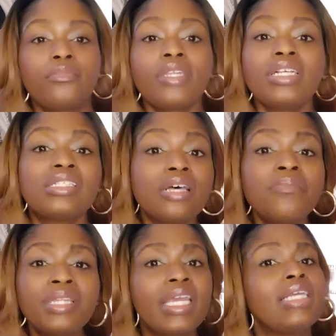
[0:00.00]

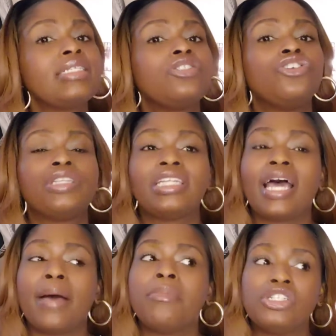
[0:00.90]
some things during the
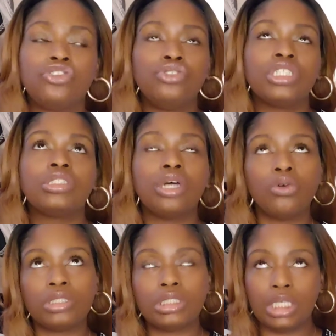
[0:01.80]
9 months you just
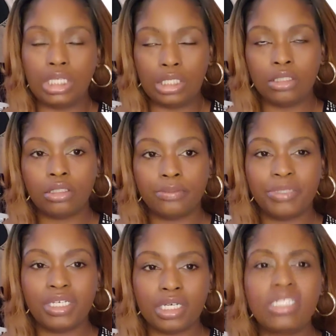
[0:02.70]
don't see
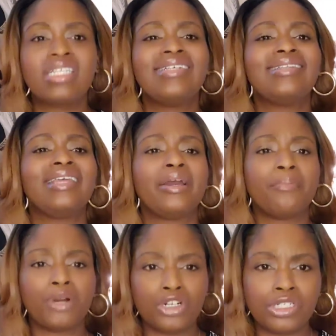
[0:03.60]
because they're
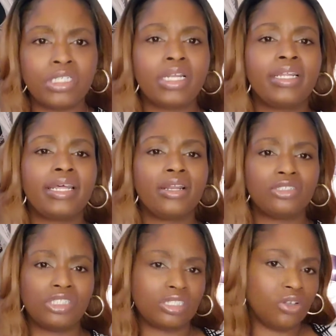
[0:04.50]
emergent and they
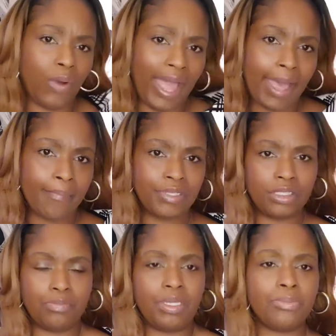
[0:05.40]
just don't happen
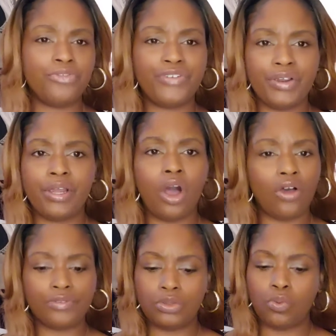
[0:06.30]
to people very
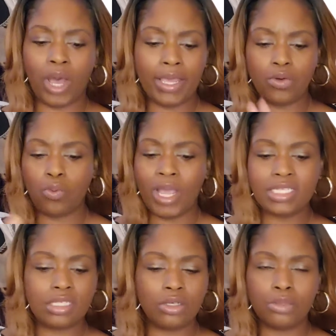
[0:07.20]
often. White
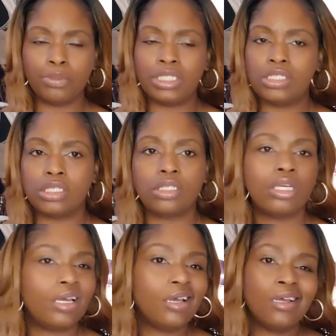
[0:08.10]
cell depletion
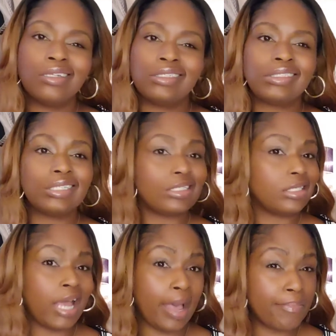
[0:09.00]
just
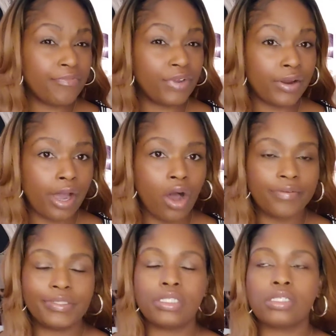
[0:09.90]
doesn't happen very
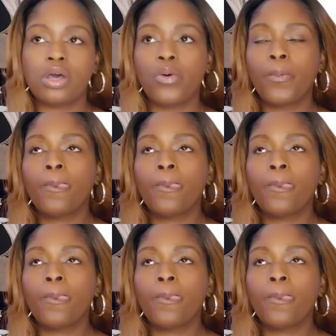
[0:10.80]
often. So,